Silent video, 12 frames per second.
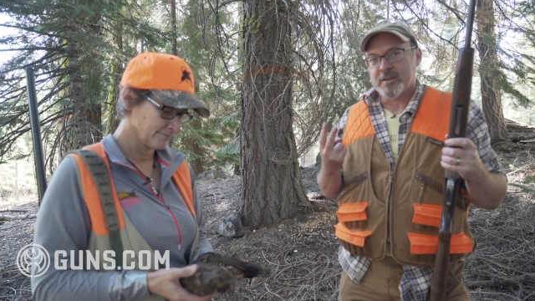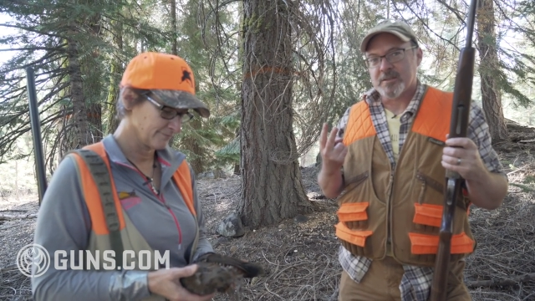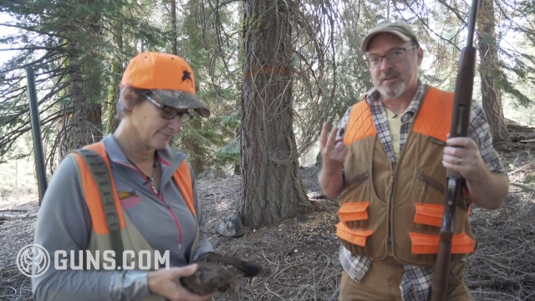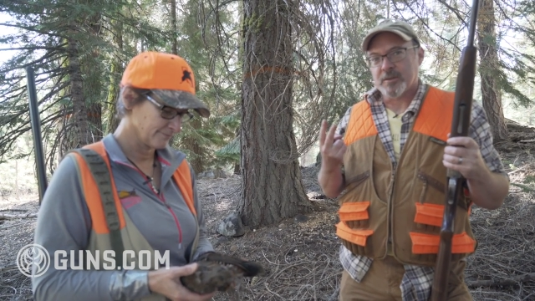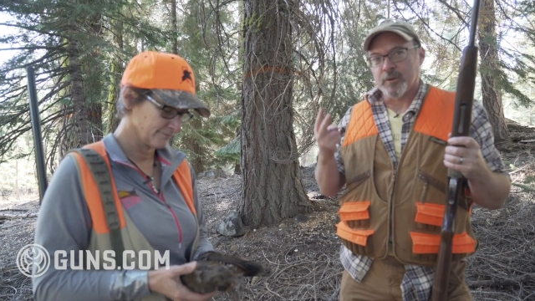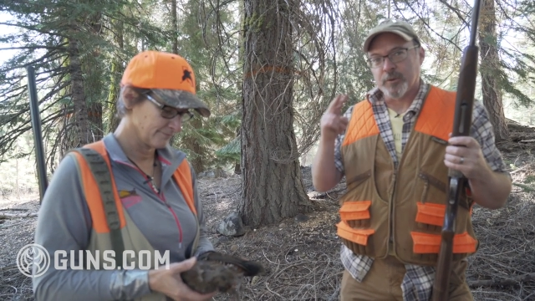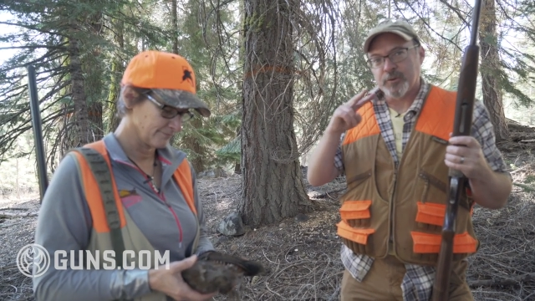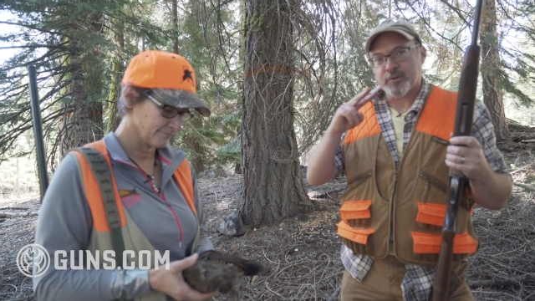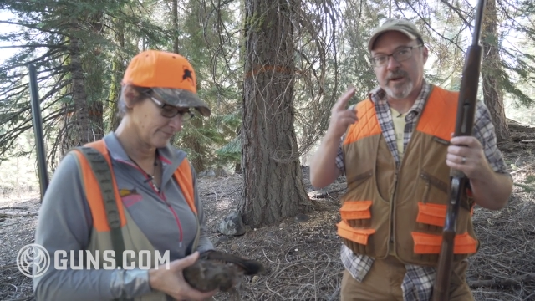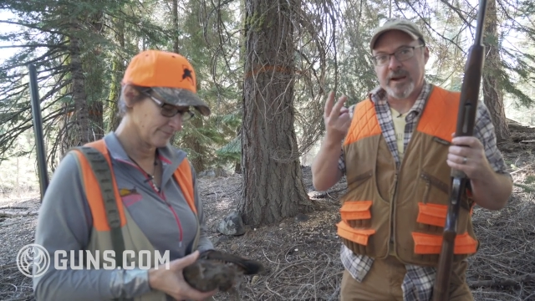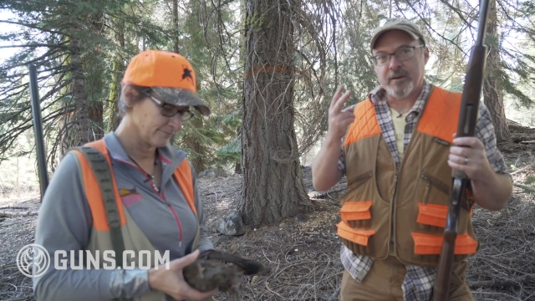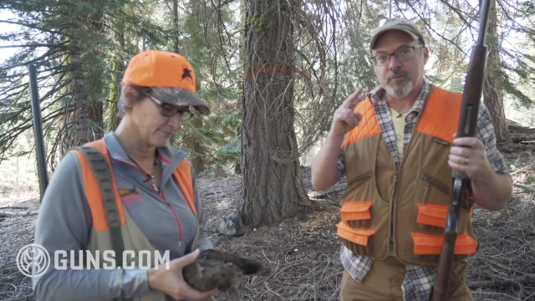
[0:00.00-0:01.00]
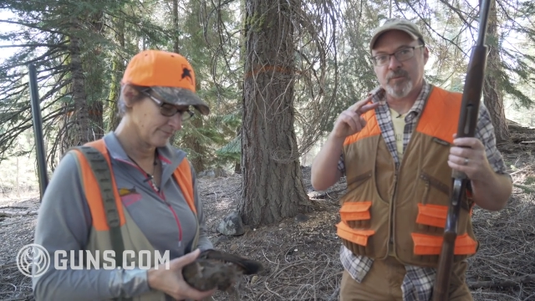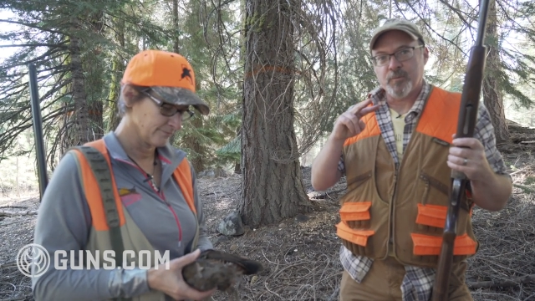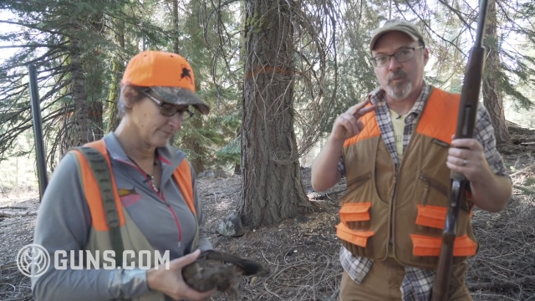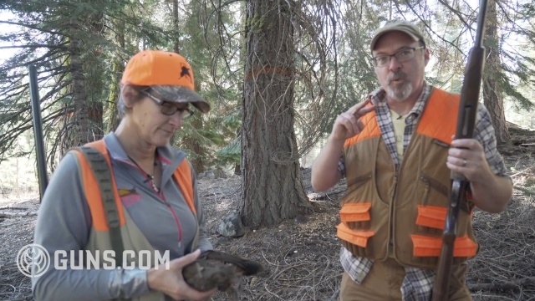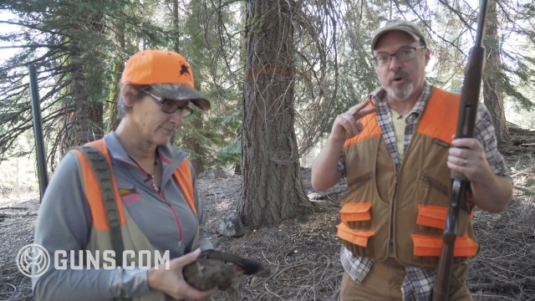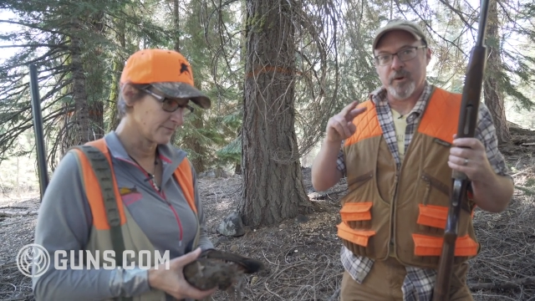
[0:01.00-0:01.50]
Speaker 1: because you'll lose track
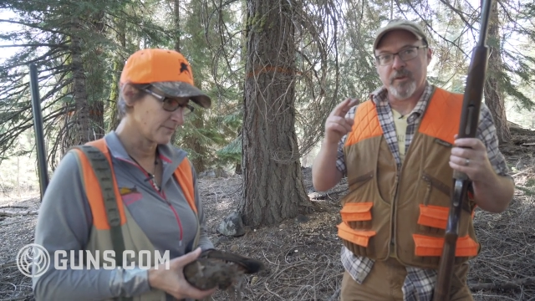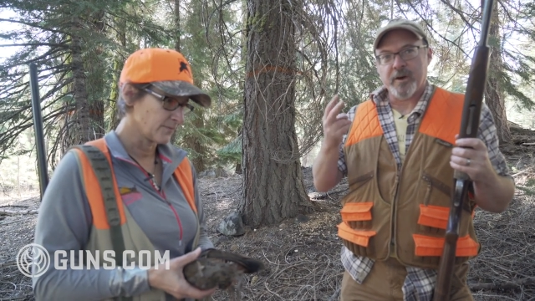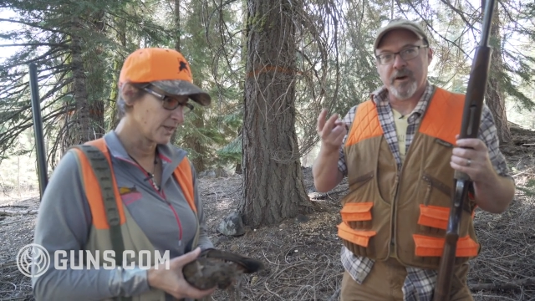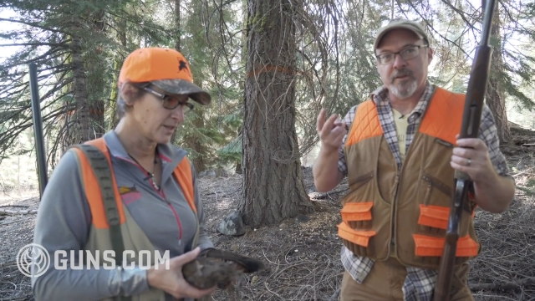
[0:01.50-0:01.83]
of one or the